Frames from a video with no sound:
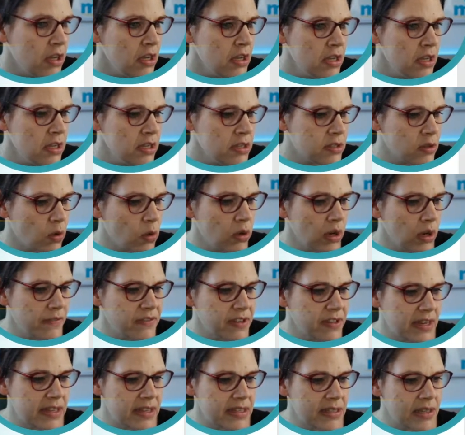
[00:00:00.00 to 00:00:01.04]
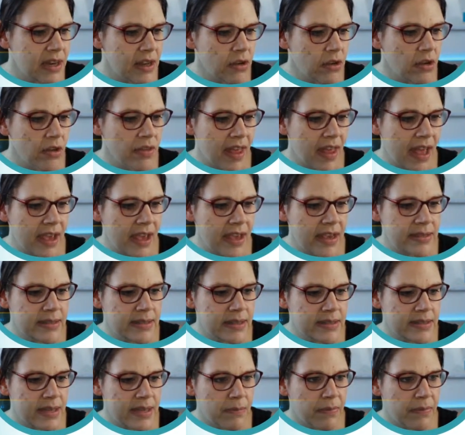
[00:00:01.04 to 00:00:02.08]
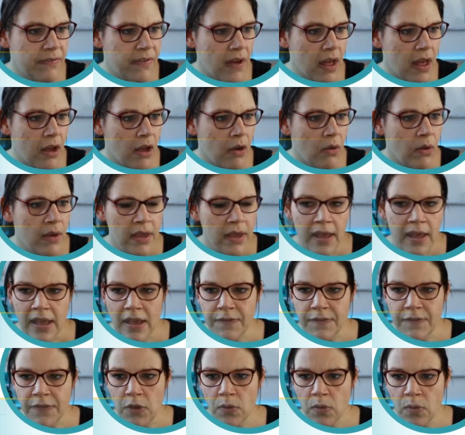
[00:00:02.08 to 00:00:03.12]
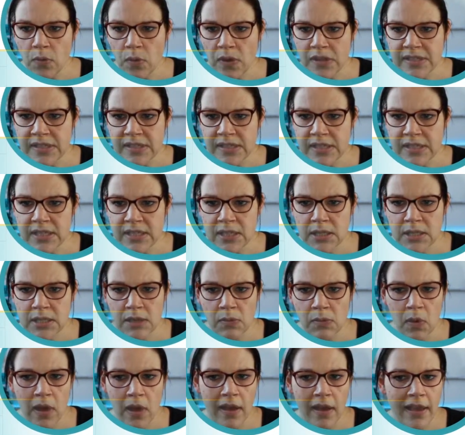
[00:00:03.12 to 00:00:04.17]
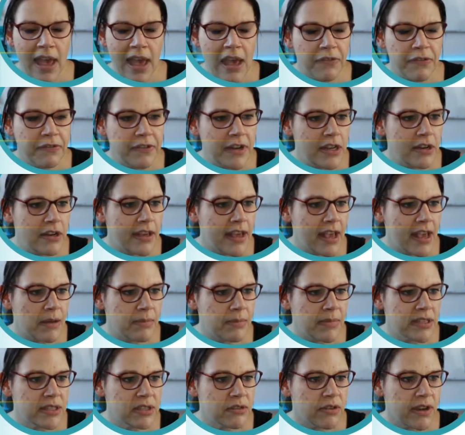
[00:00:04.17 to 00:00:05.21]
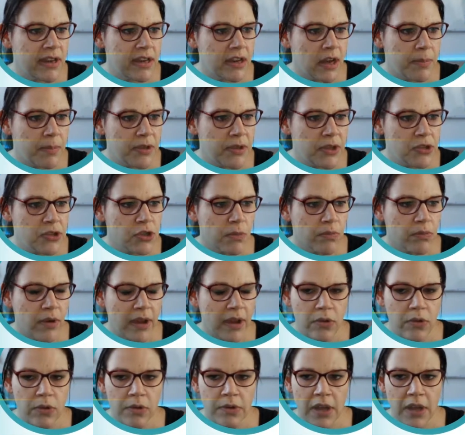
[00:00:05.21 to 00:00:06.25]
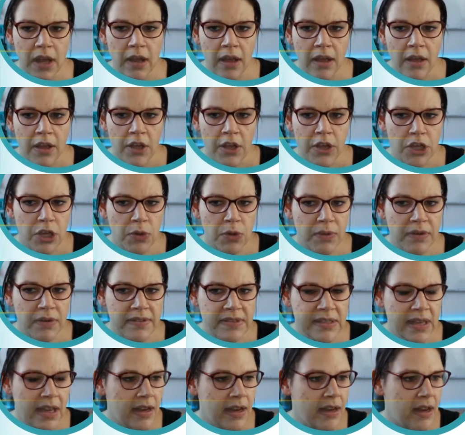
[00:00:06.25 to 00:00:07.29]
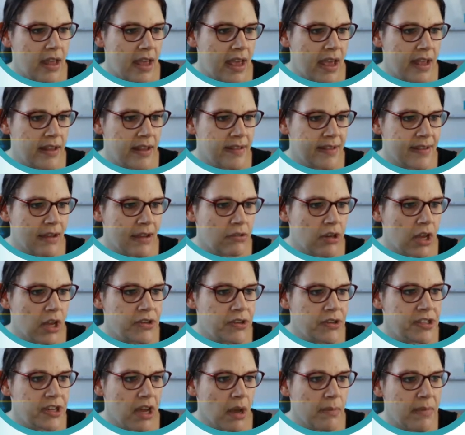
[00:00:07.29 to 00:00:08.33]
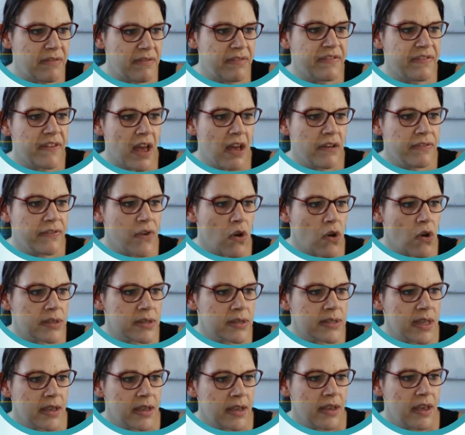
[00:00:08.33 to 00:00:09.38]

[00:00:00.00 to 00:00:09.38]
So all I've done is click on that. It's a zip file. If you were carefully looking at my screen up in the top right corner, you would have seen it downloaded. I'm in Firefox.